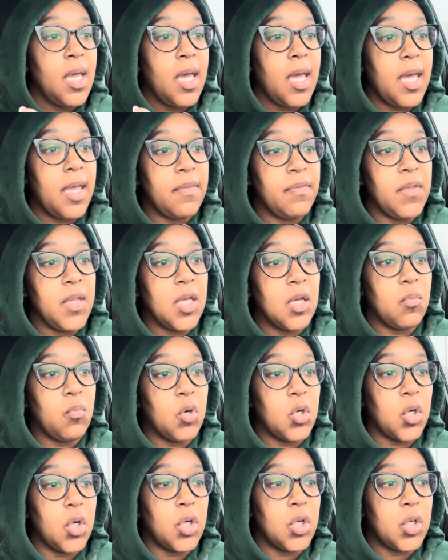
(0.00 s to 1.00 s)
and then
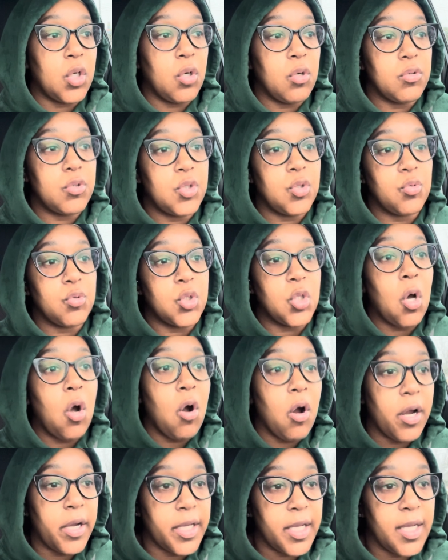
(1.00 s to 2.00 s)
we're gonna go to
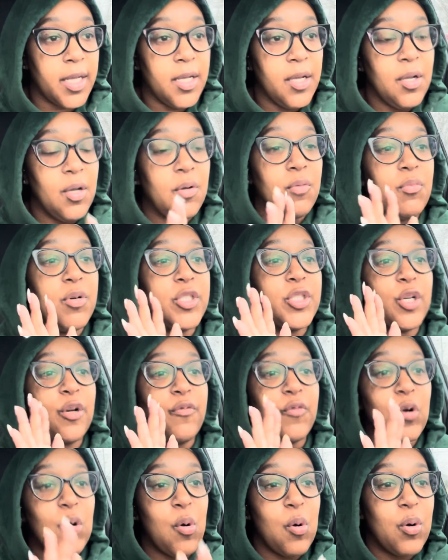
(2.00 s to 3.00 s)
Target, which
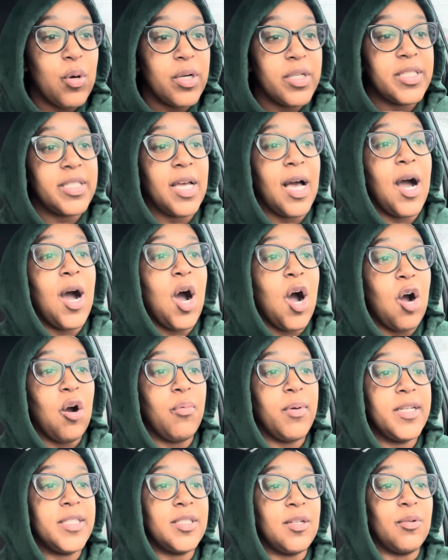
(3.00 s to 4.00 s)
of course I
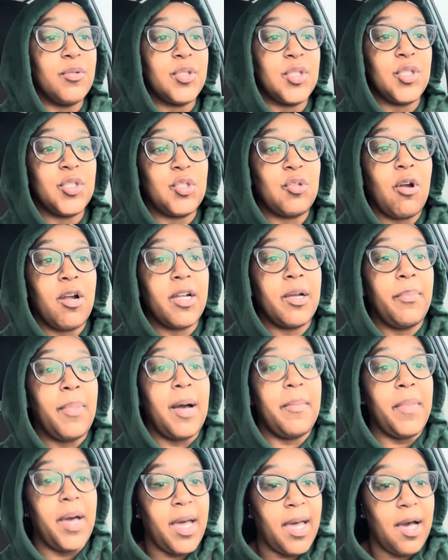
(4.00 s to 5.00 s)
always go to the Target
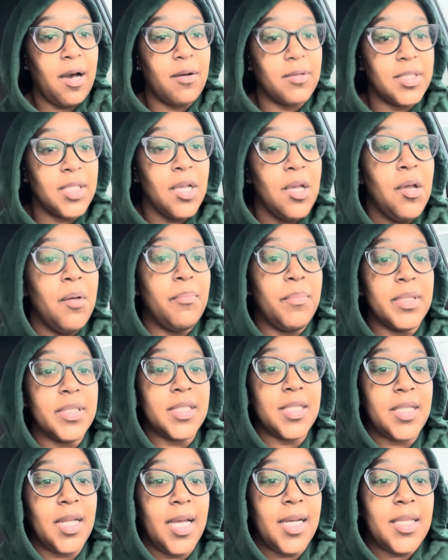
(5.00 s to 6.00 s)
by my house, but
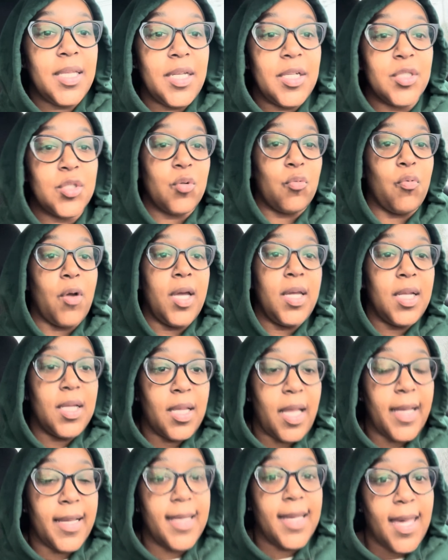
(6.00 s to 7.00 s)
today that it's raining
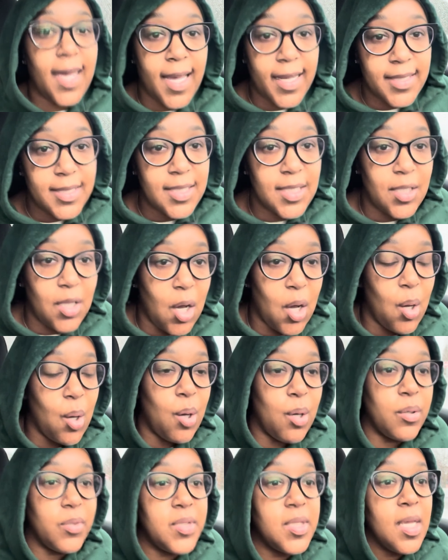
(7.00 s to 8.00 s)
like cats and
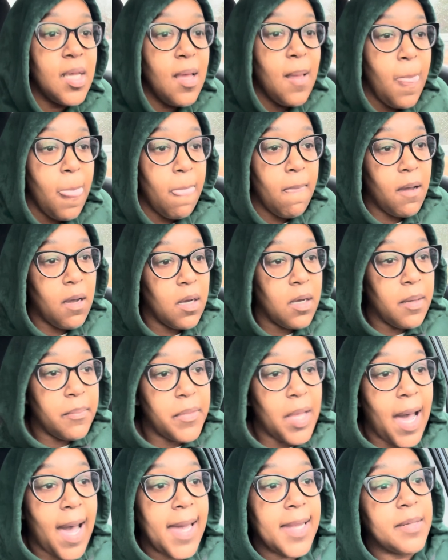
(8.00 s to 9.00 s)
dogs,
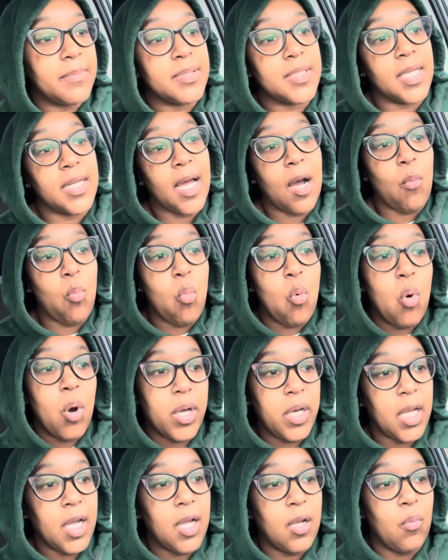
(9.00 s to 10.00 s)
the items that I
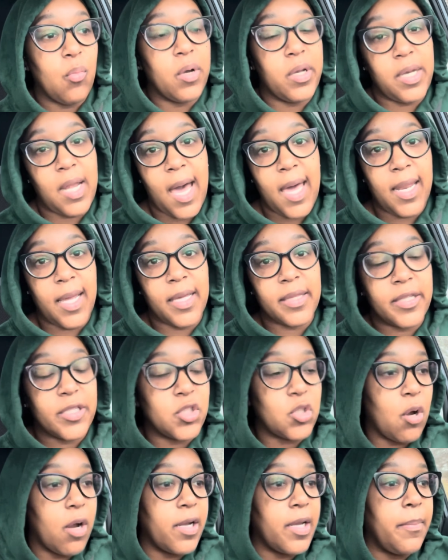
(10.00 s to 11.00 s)
wanted were not at the
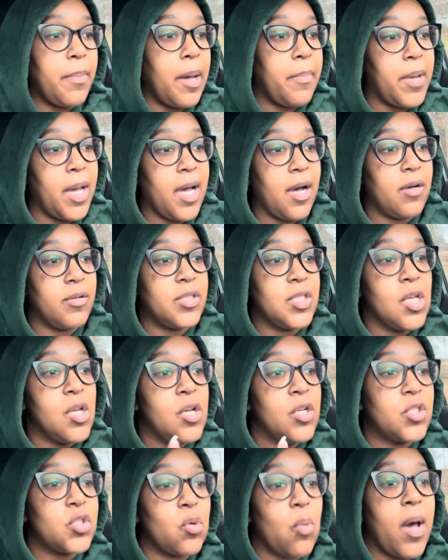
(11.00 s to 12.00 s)
Target by my house,
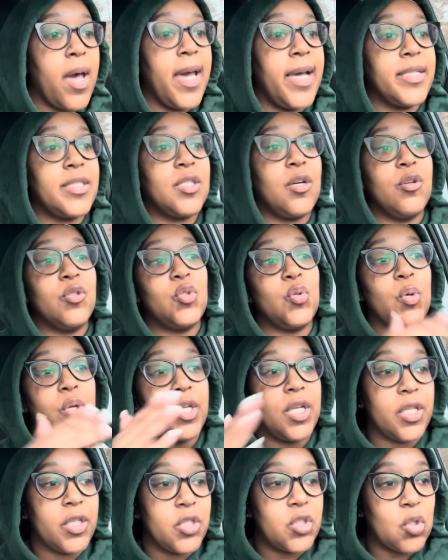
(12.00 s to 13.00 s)
so I had to go to
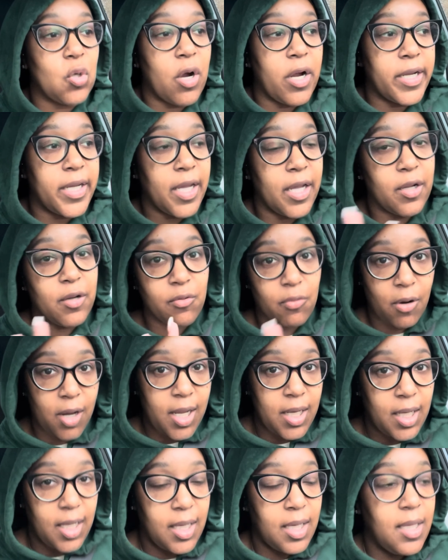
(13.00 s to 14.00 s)
another Target.
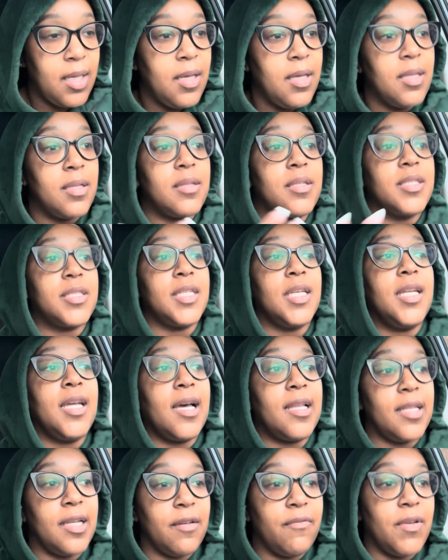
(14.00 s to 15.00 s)
Granted, the city
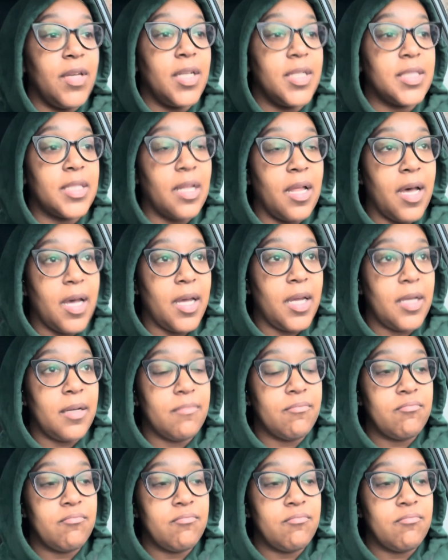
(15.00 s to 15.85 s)
I live in is like,